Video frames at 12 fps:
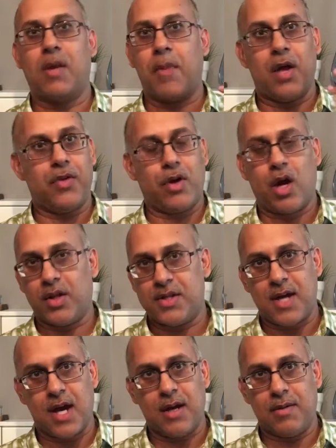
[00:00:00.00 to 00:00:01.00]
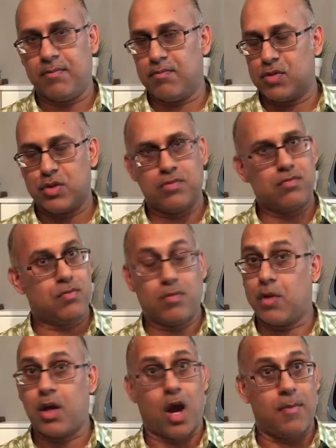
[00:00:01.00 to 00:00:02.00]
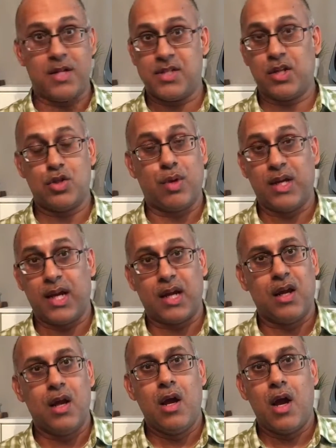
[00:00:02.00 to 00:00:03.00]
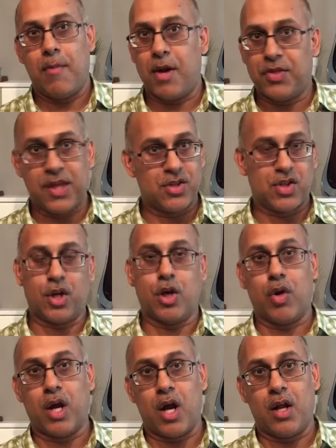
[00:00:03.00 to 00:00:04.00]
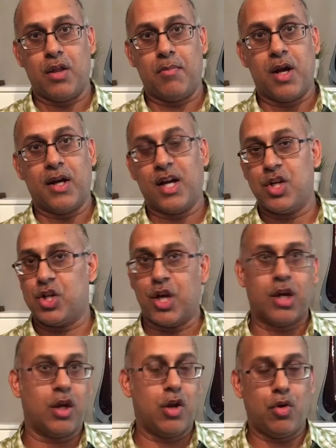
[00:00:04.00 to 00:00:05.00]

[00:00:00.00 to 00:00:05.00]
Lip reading: I'm on there all the time, commenting, tweeting about things that are going on in the market, sharing